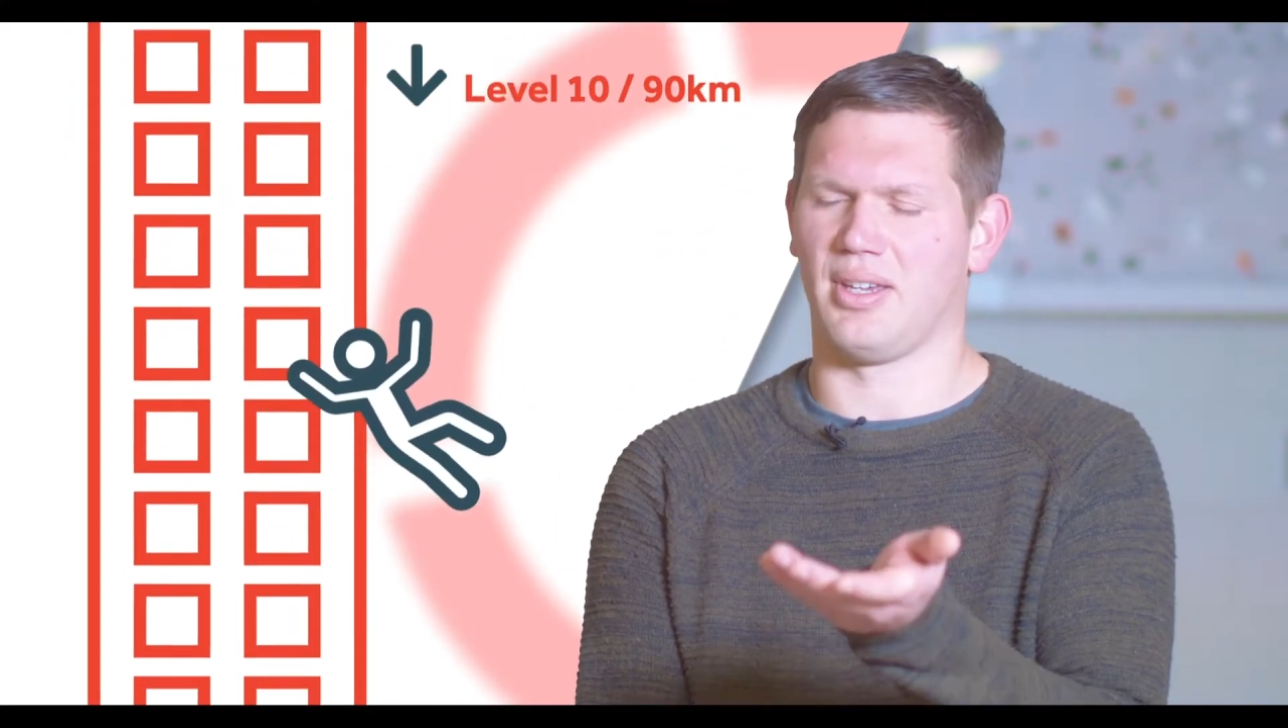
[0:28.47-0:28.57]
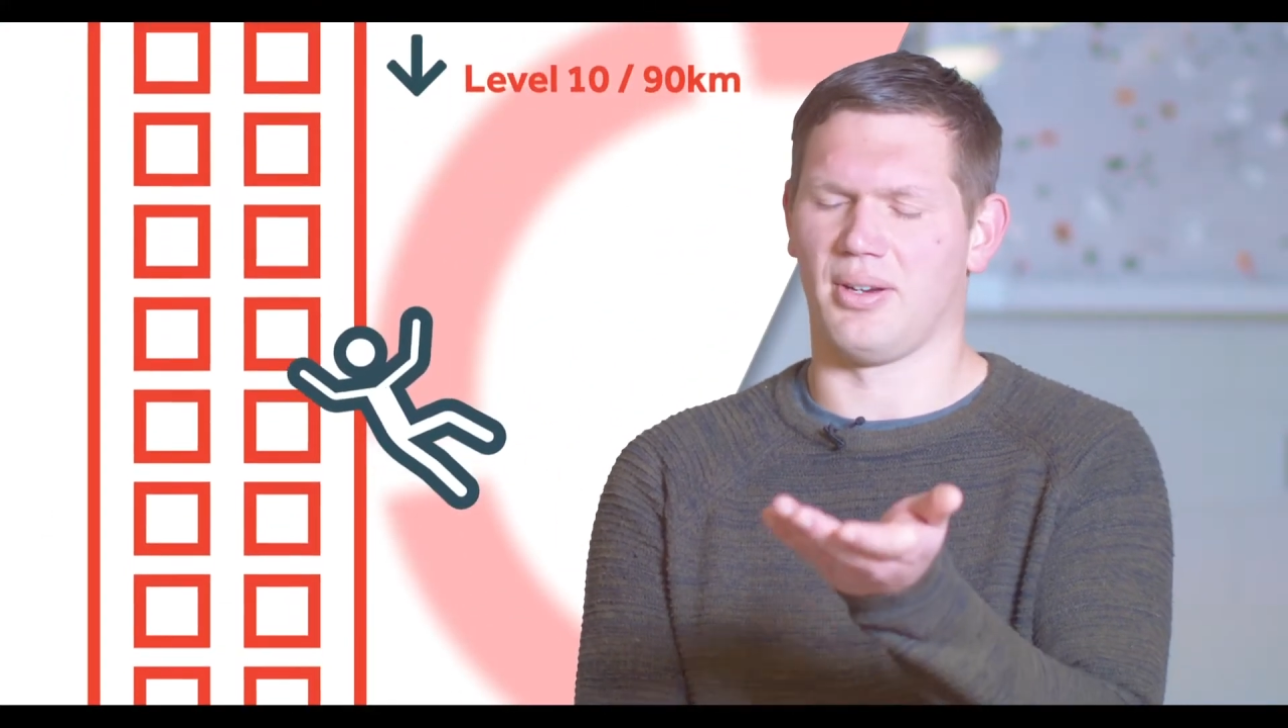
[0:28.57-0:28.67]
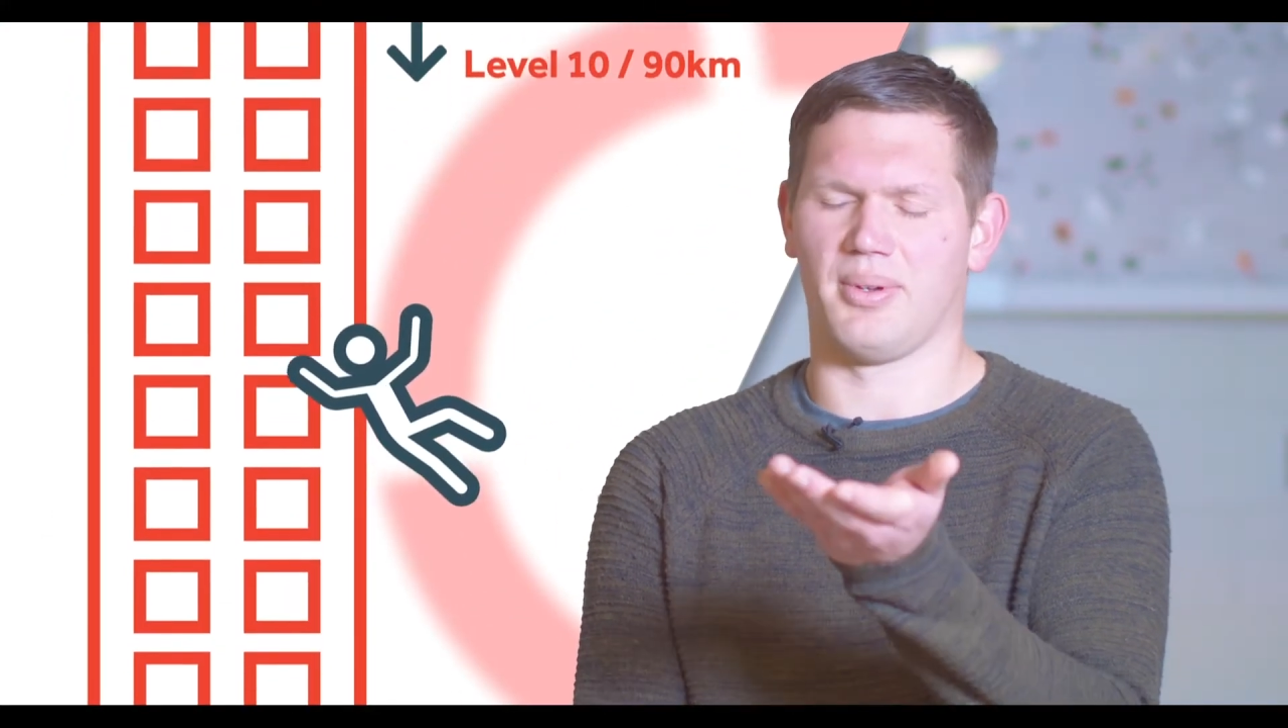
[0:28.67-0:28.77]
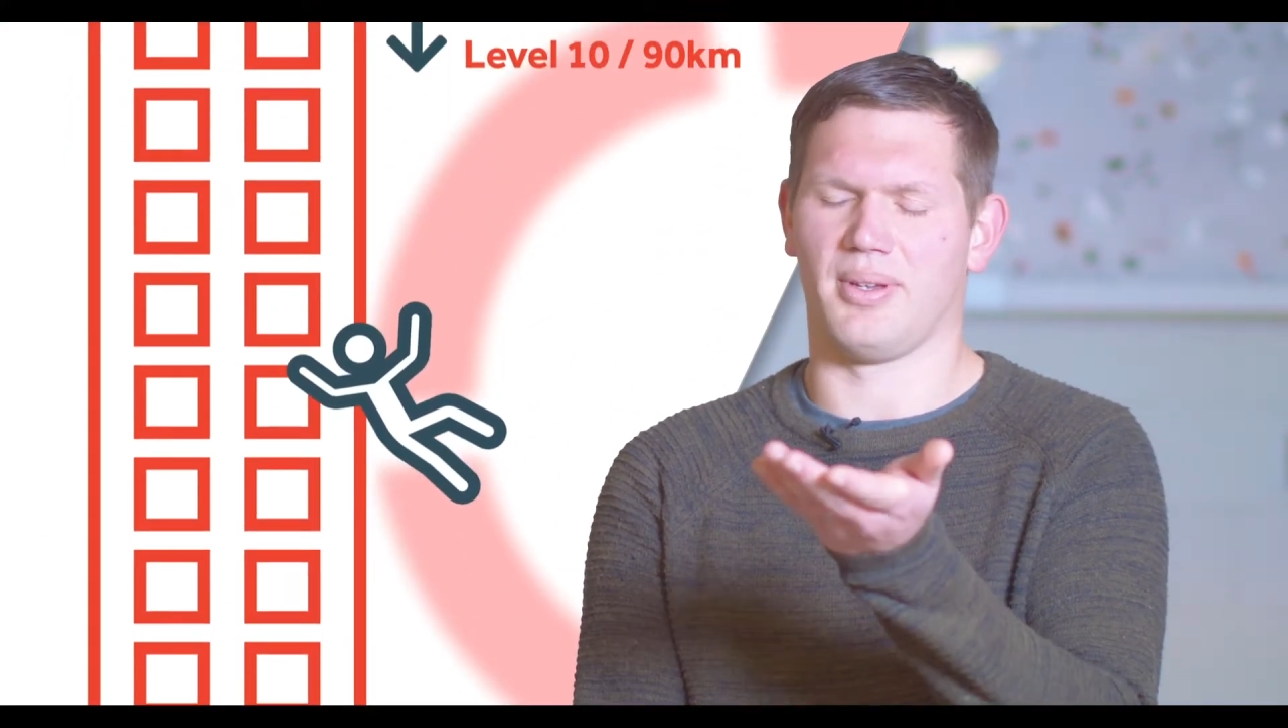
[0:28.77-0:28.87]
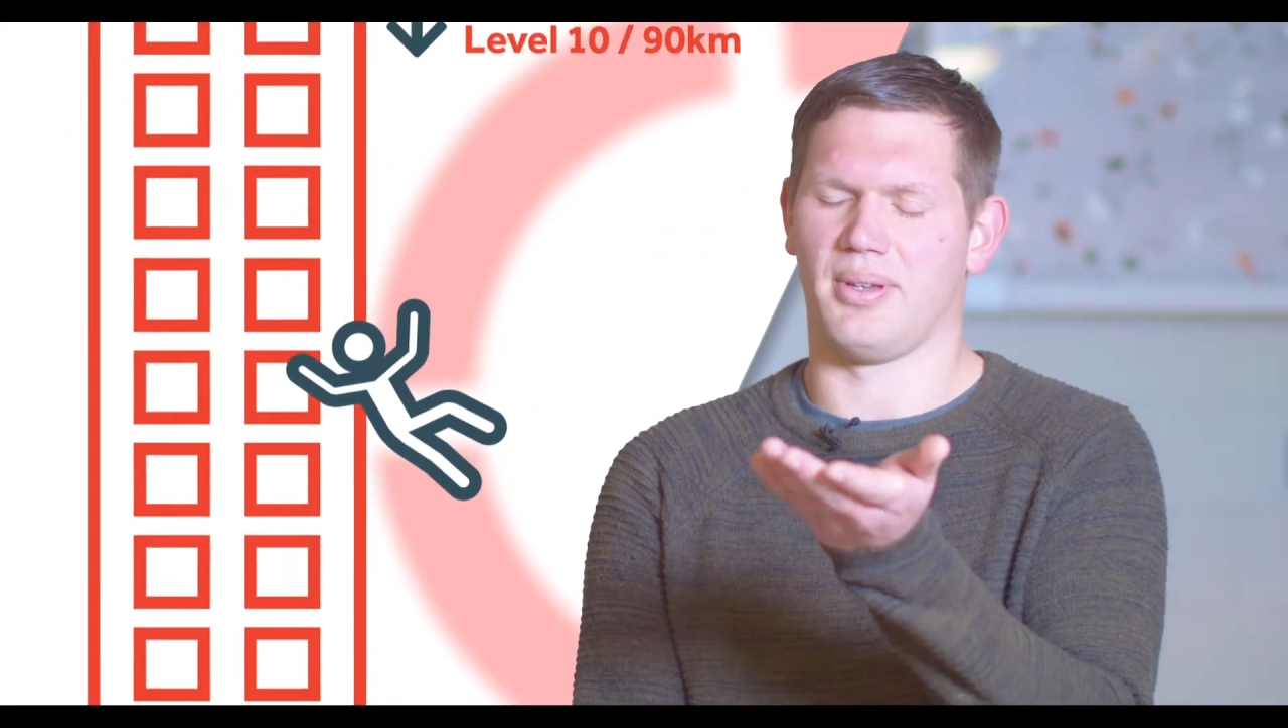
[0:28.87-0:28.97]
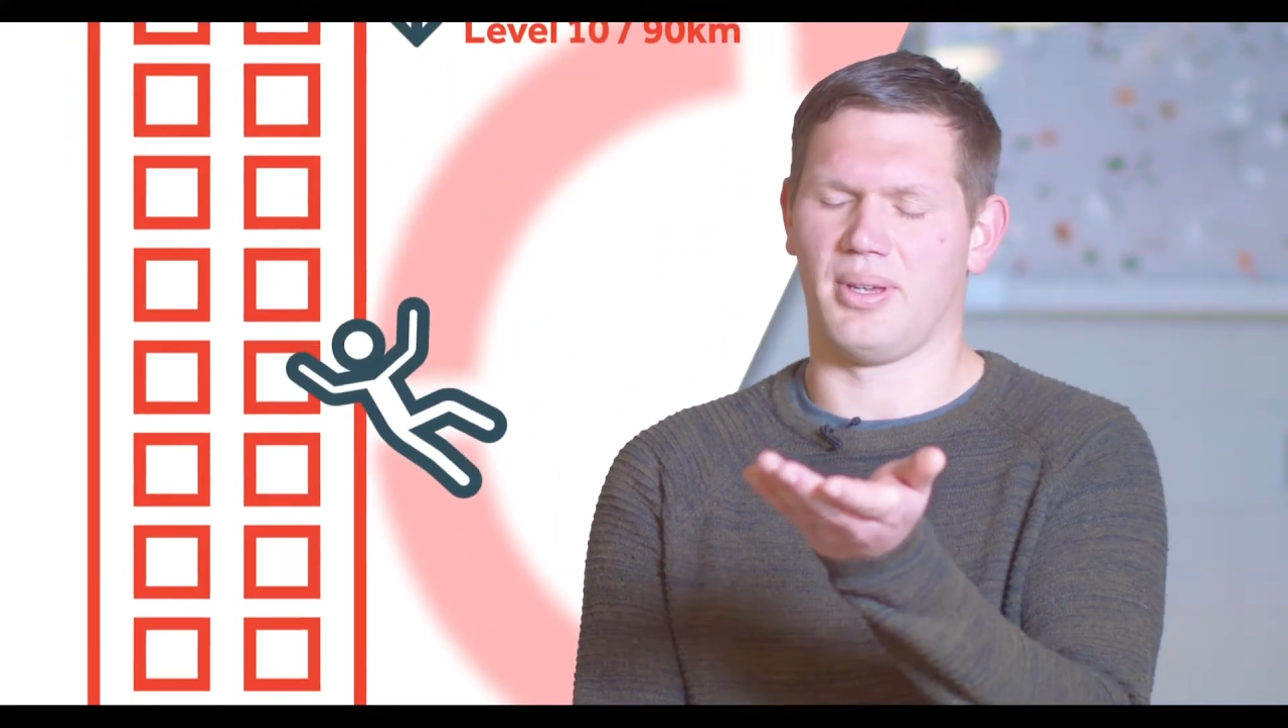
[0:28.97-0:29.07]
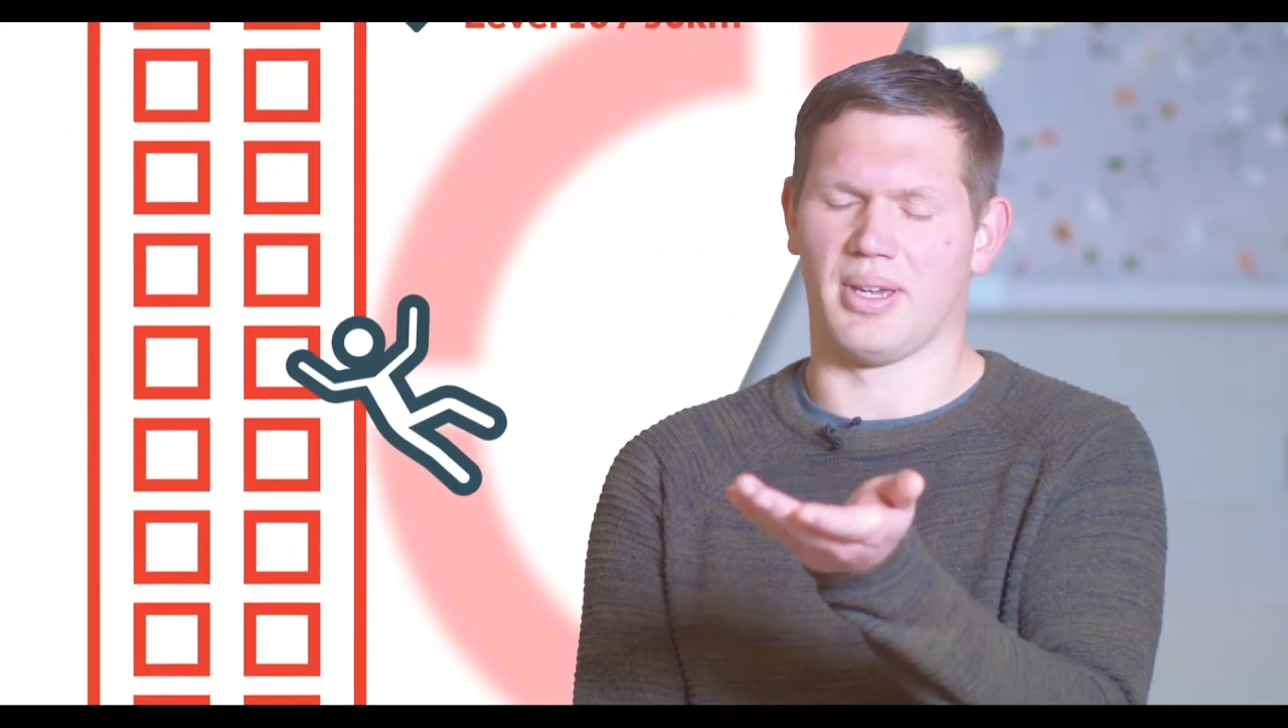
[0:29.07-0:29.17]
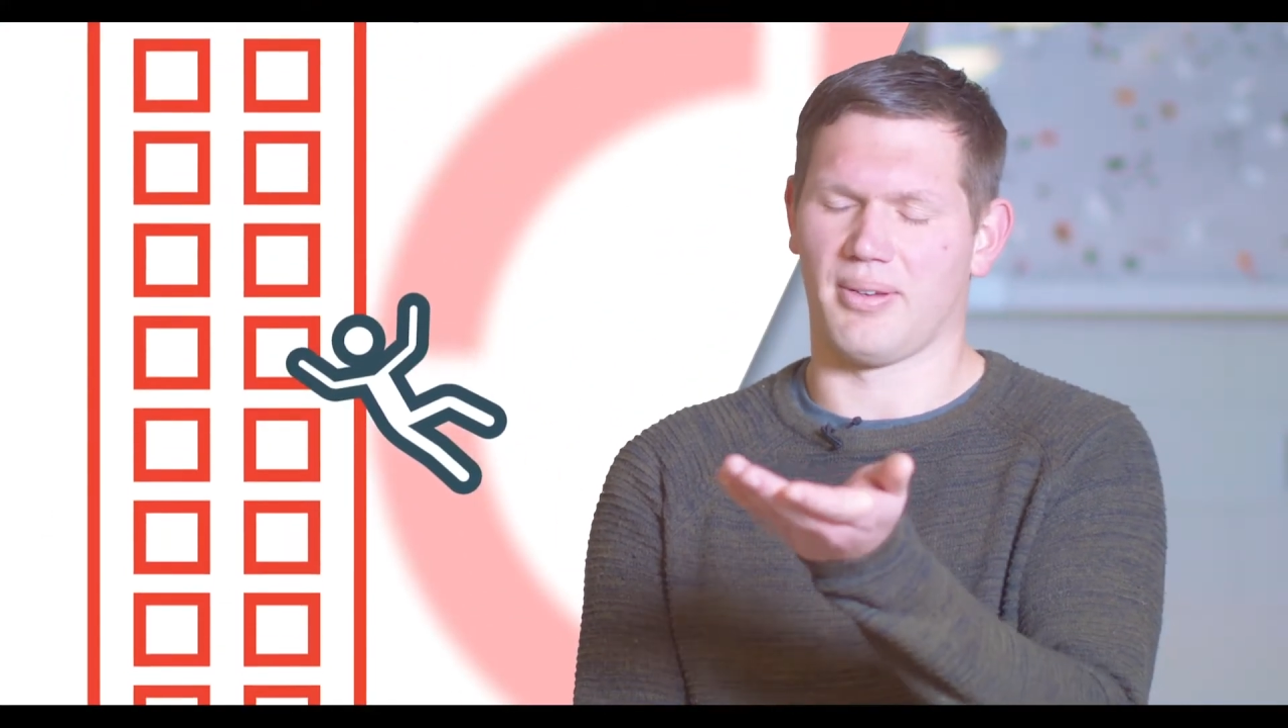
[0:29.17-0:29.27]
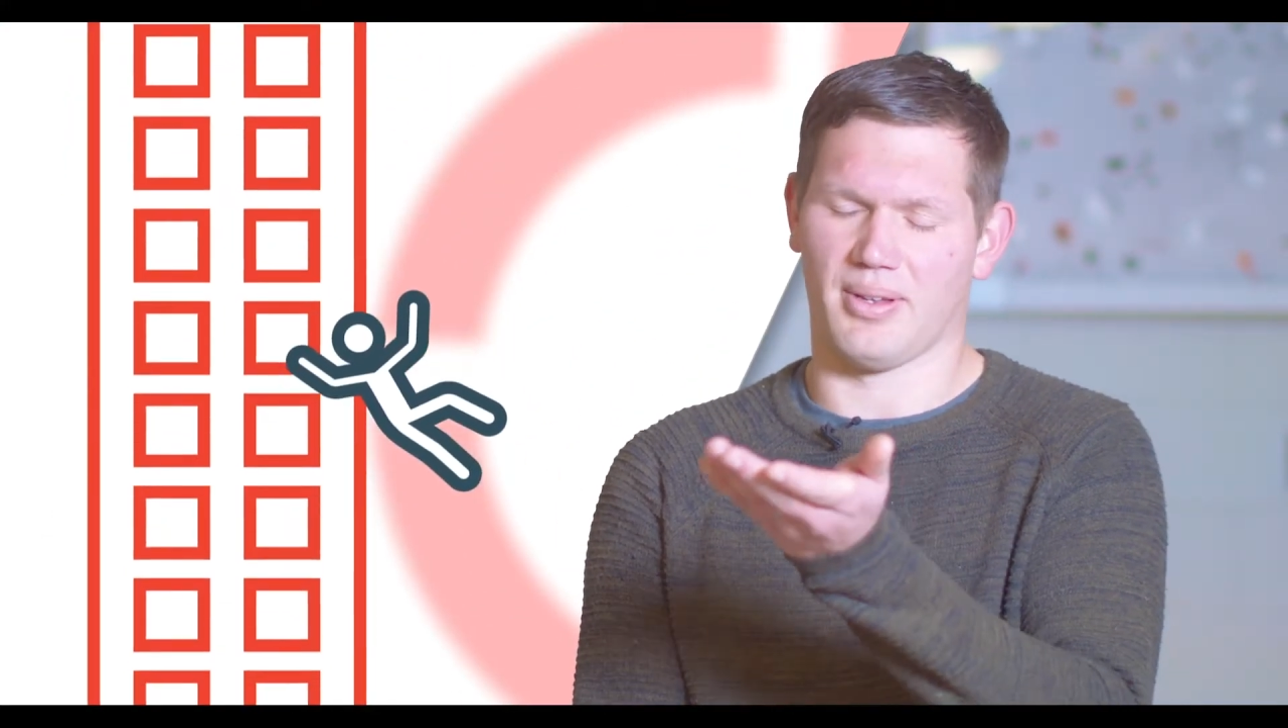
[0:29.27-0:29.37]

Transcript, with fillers: going to get